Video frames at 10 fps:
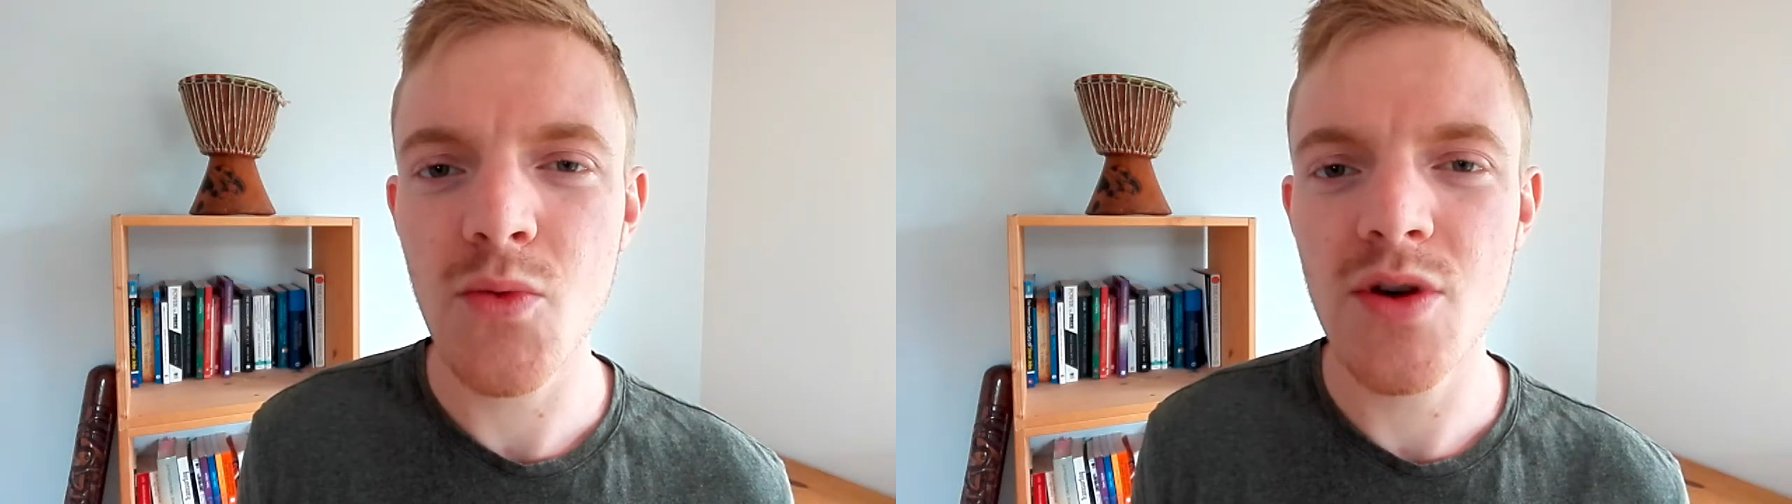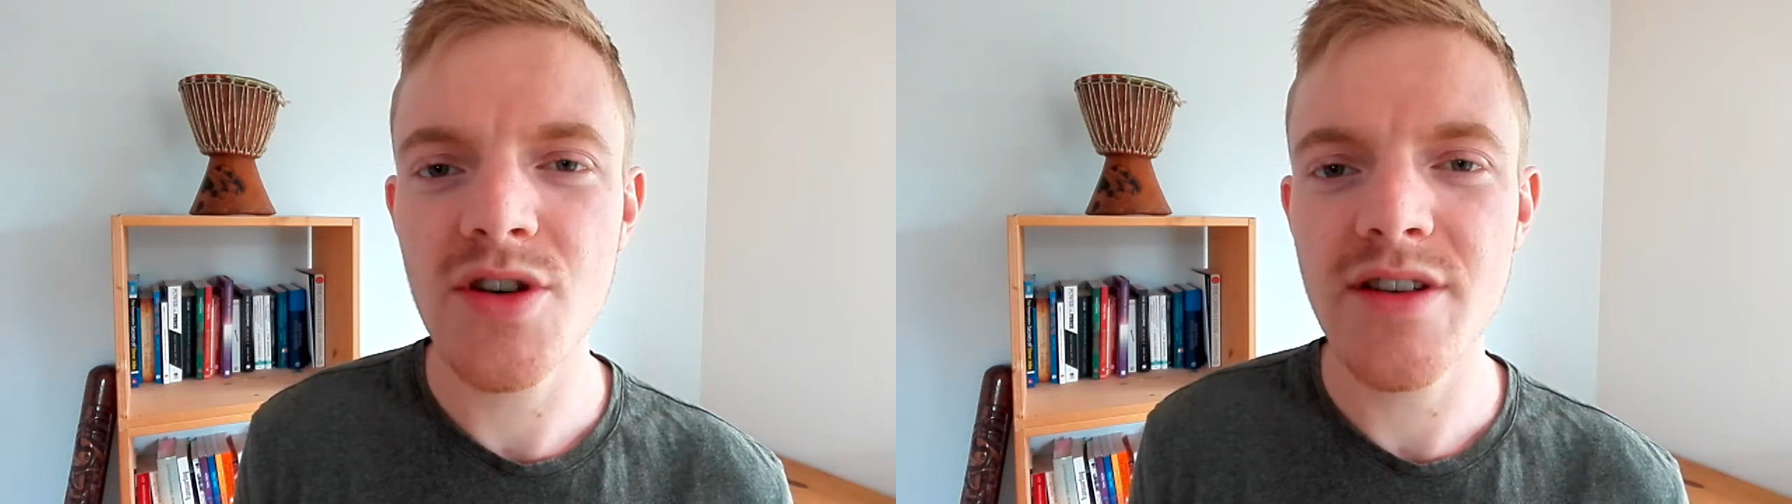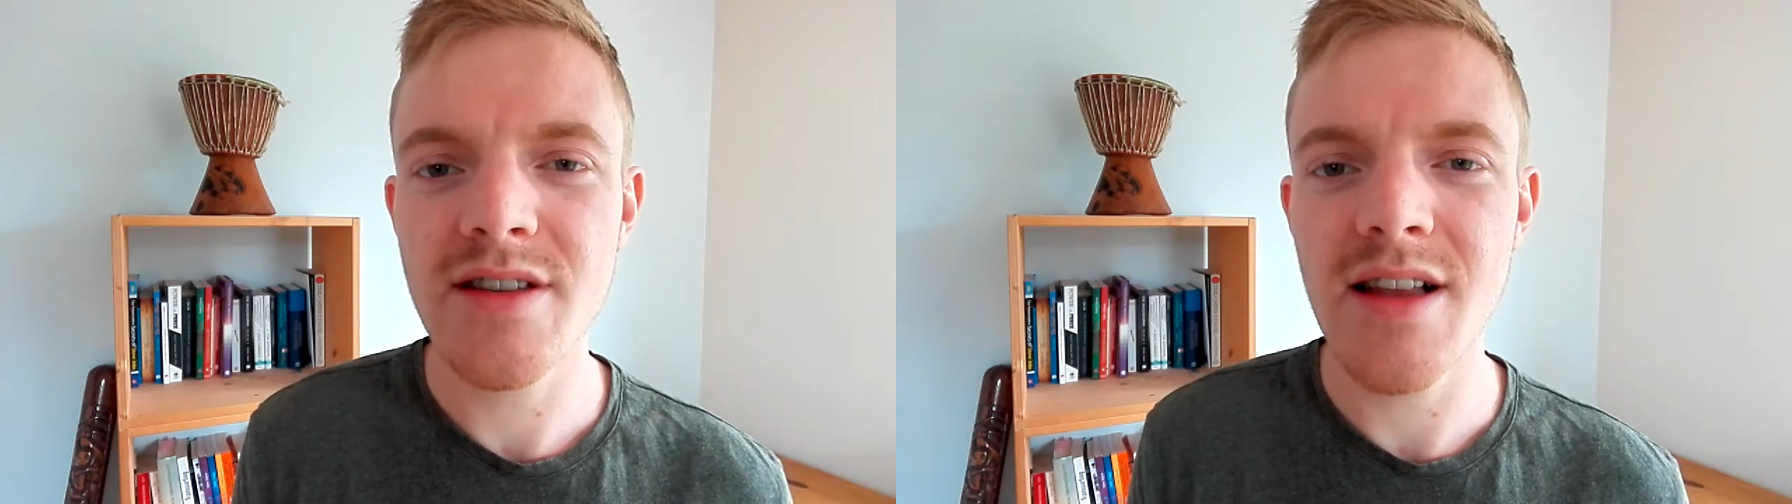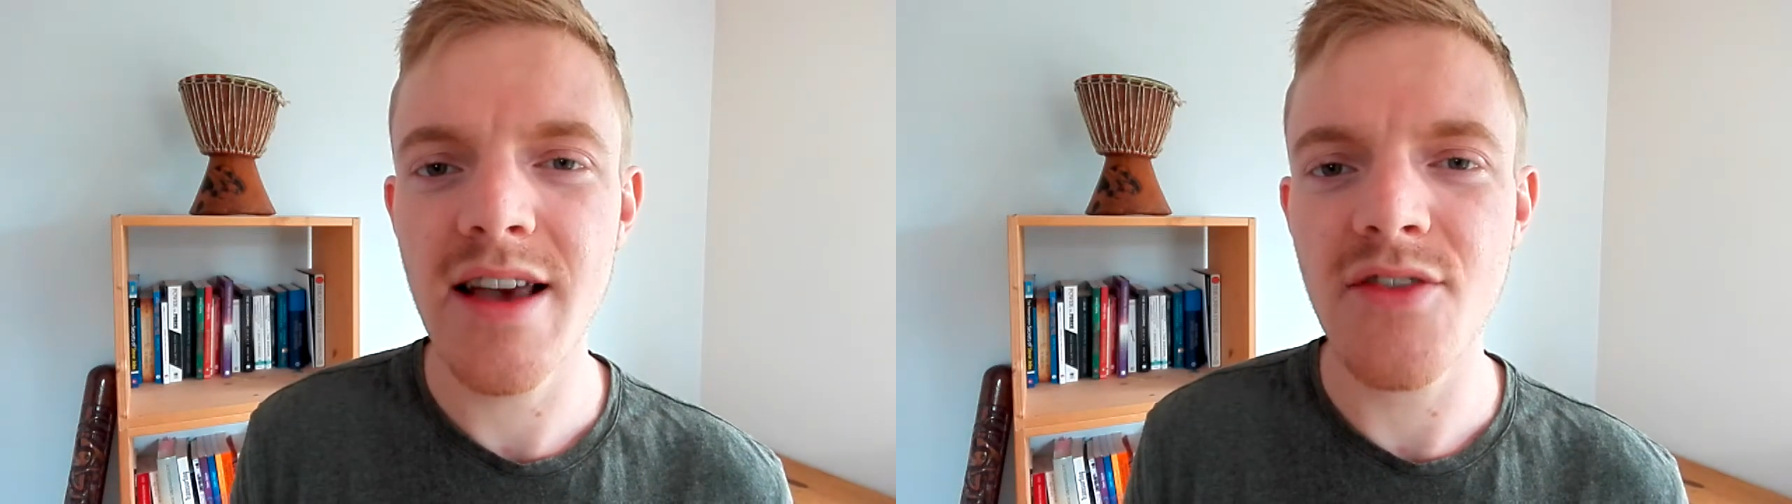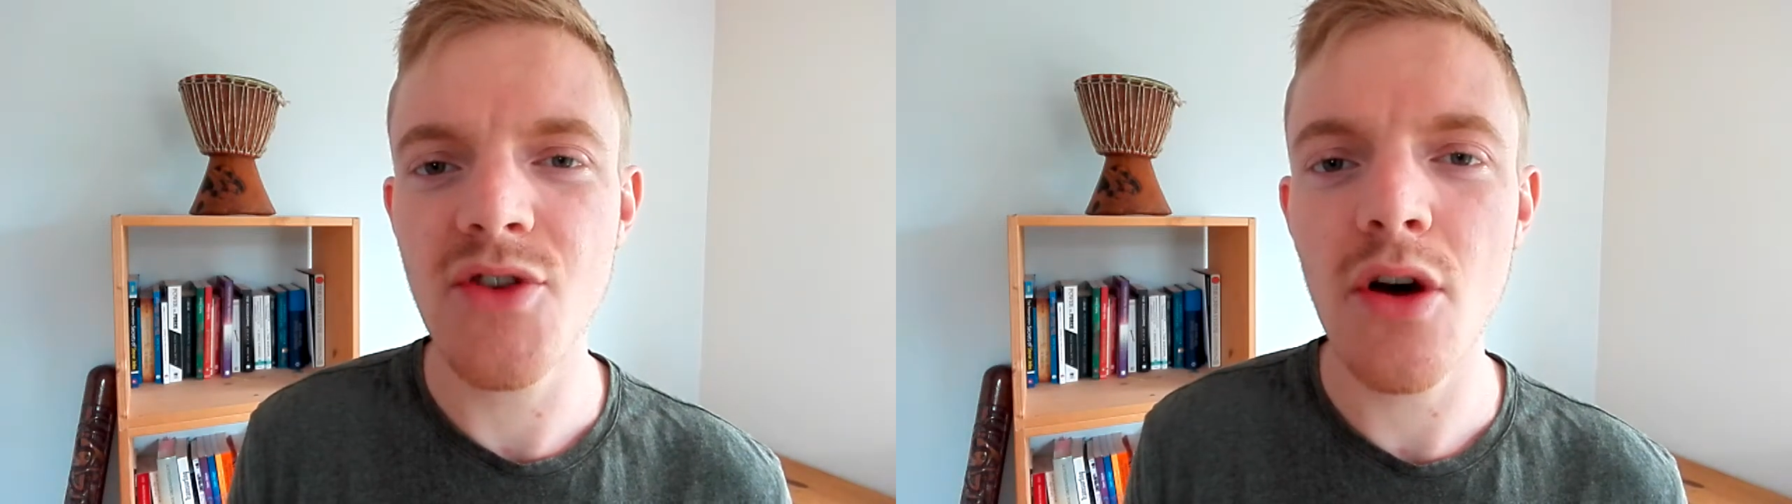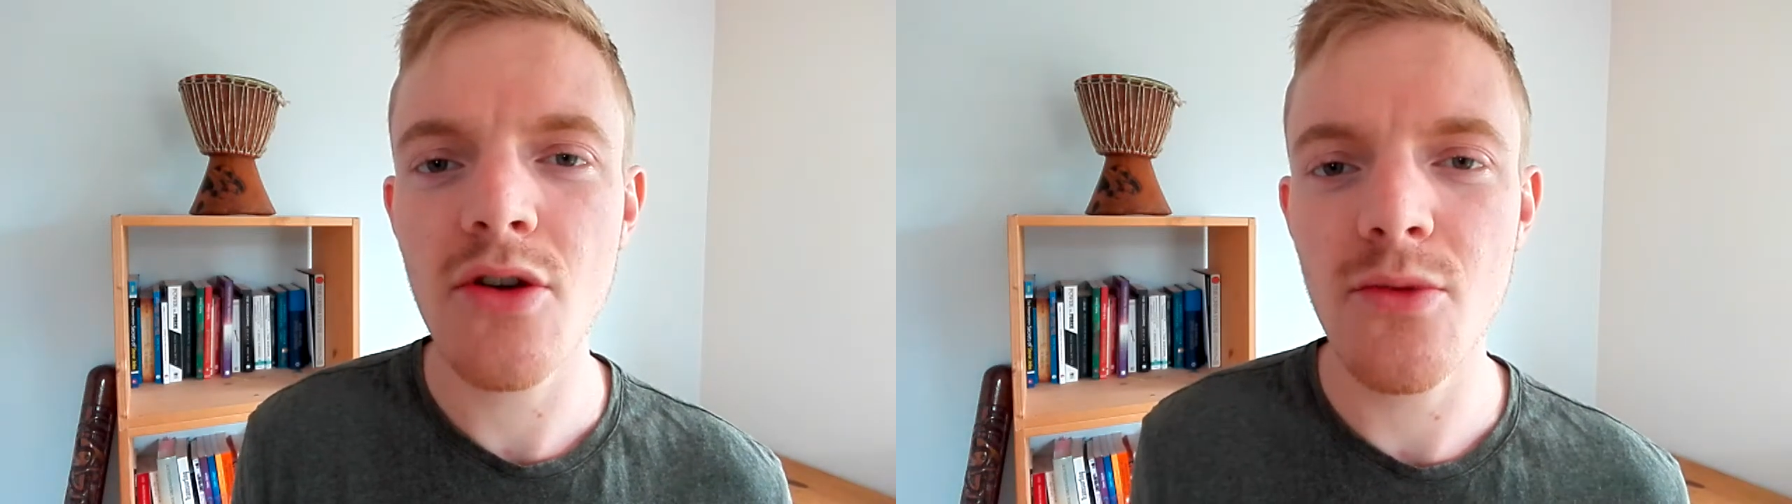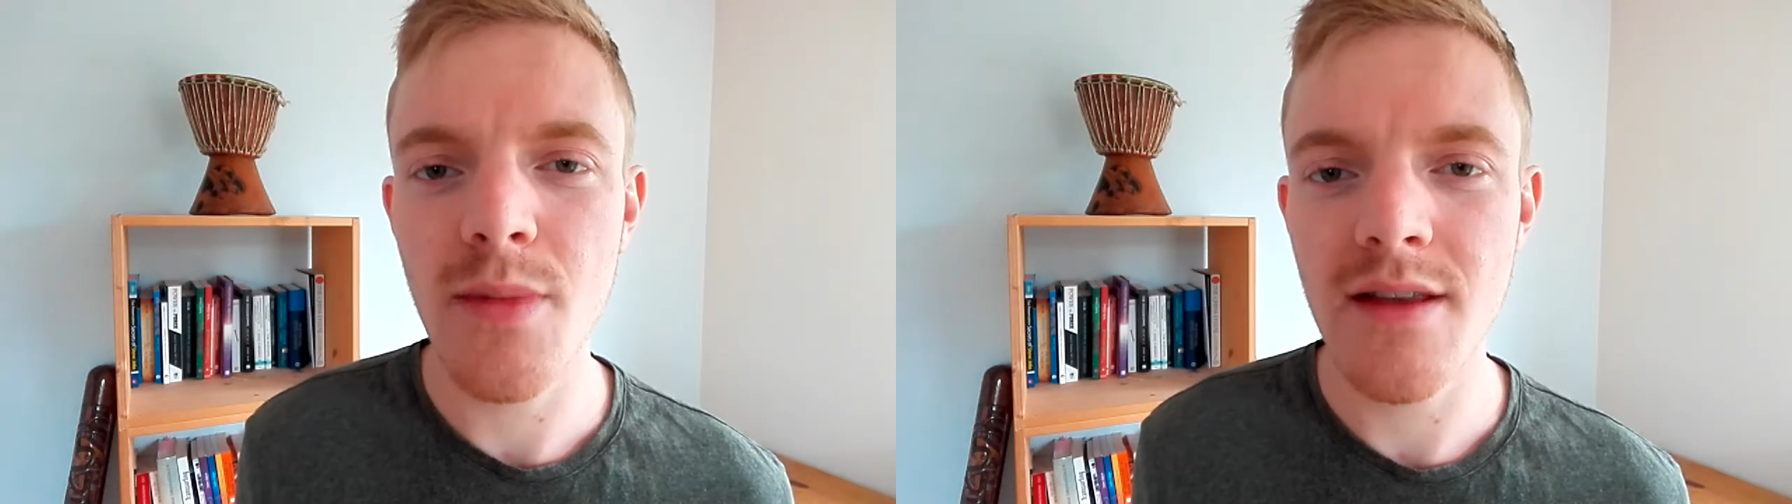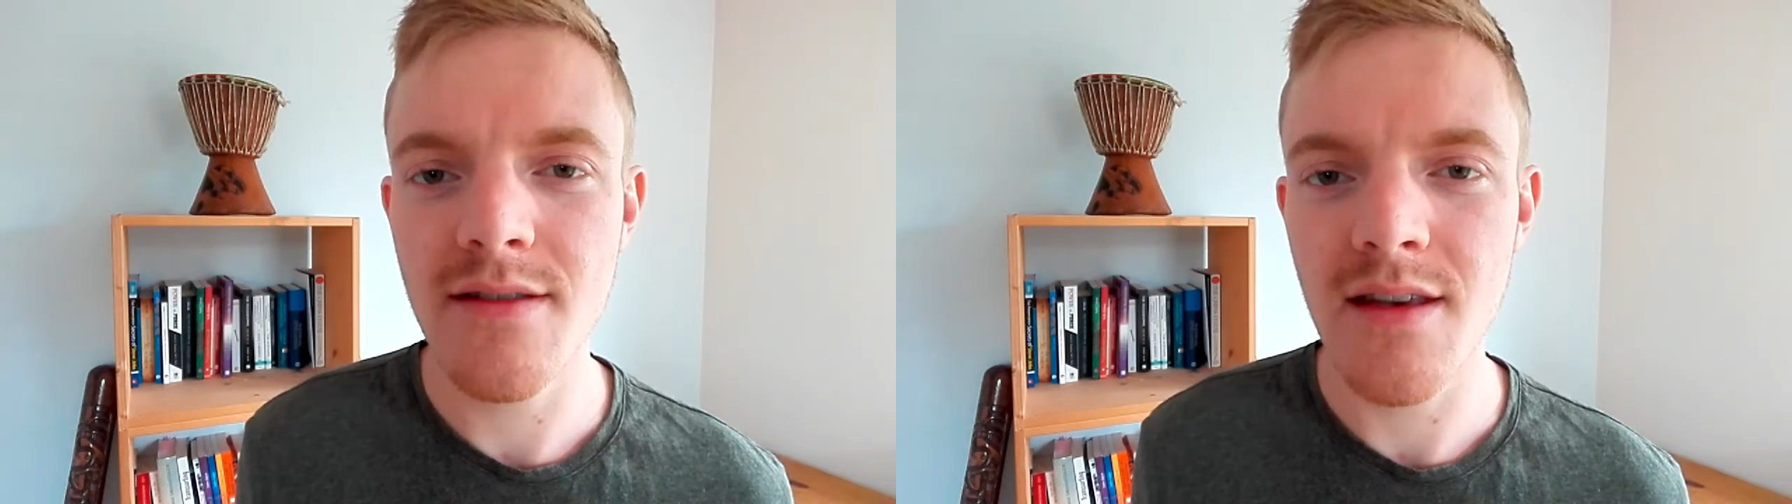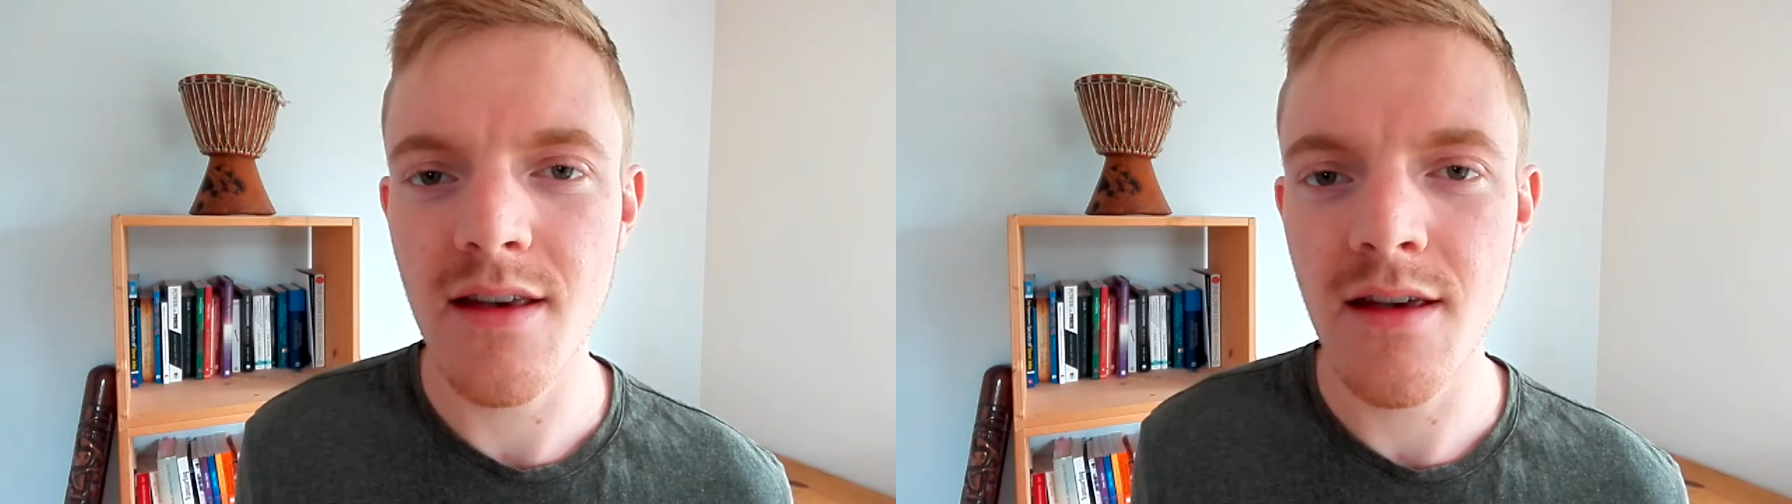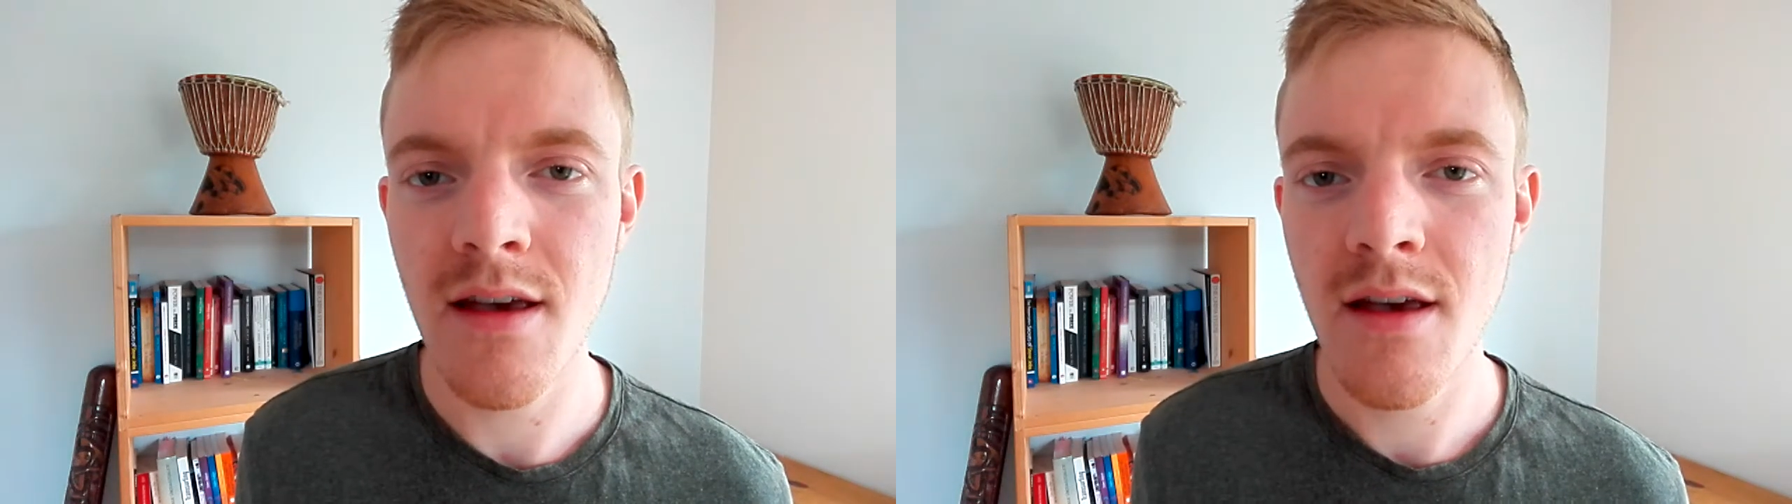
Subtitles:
which is like documenting